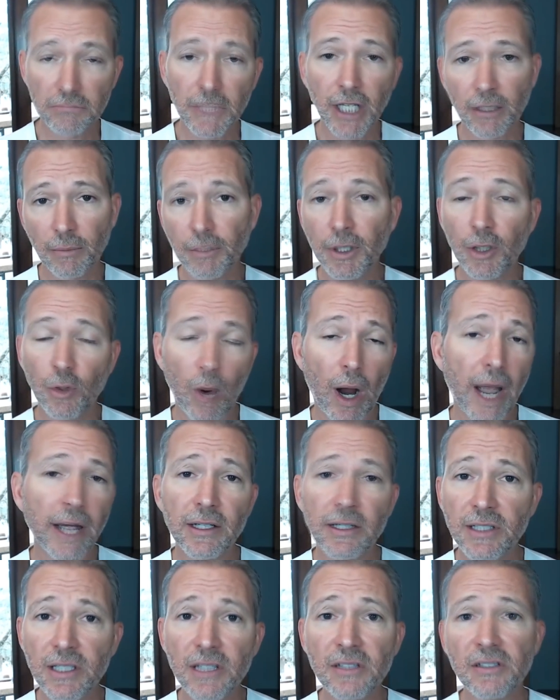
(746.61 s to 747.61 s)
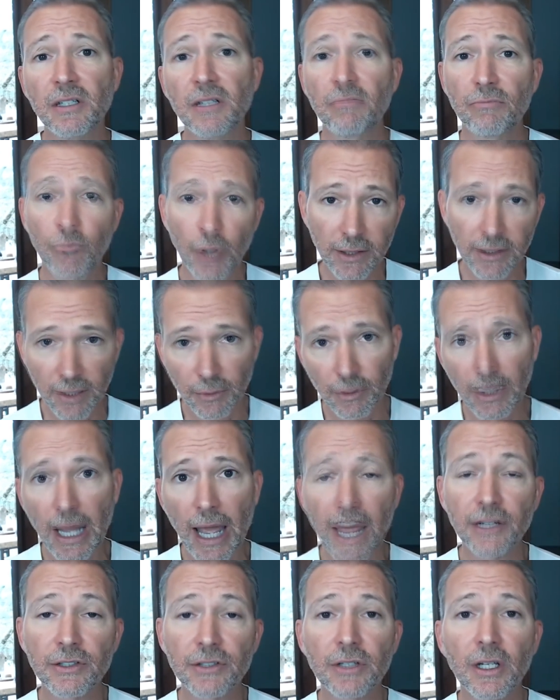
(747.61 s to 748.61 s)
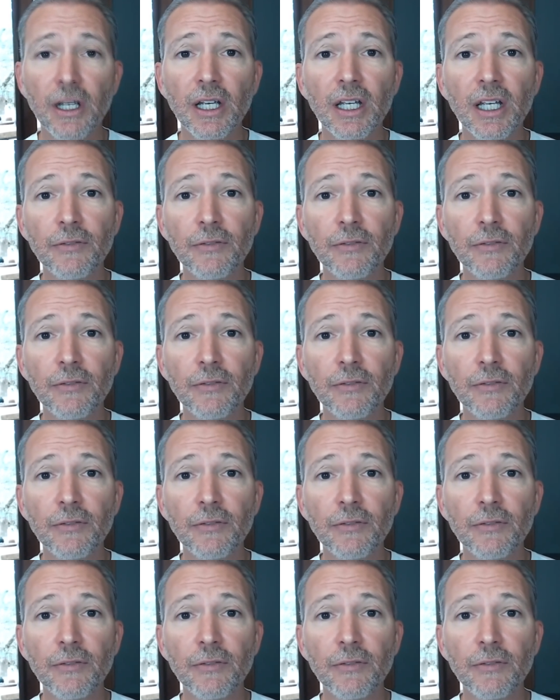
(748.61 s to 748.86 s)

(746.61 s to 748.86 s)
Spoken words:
They can be quiet. It's easy, right? They relax.